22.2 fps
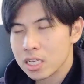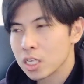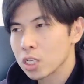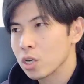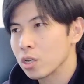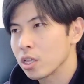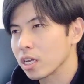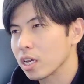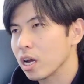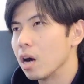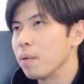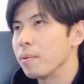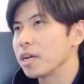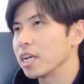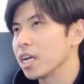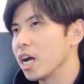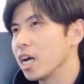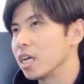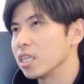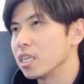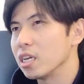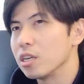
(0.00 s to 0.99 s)
So they go, oh my
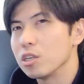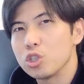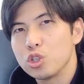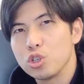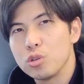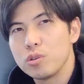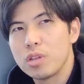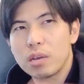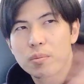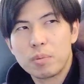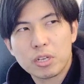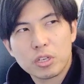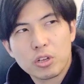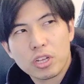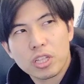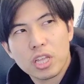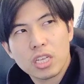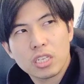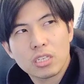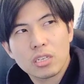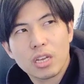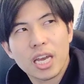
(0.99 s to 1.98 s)
God, should I take a picture like
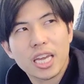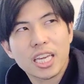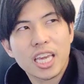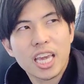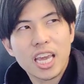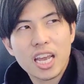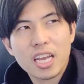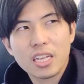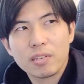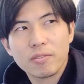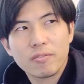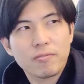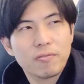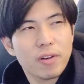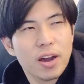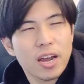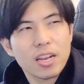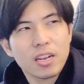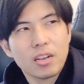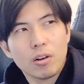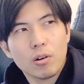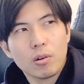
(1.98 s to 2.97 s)
this? Okay,
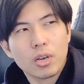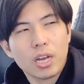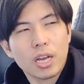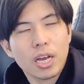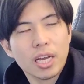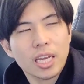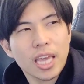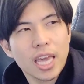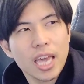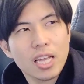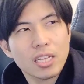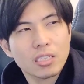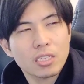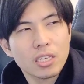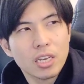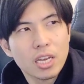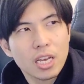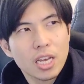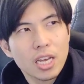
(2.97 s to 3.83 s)
I can't